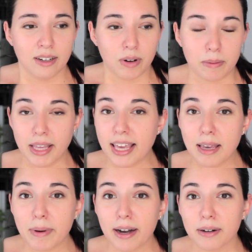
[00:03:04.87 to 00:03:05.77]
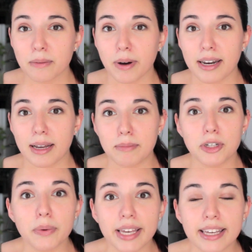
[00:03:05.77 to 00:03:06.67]
what I'm thinking about, what I'm
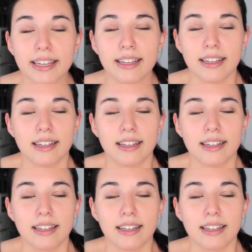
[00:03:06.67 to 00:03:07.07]
doing,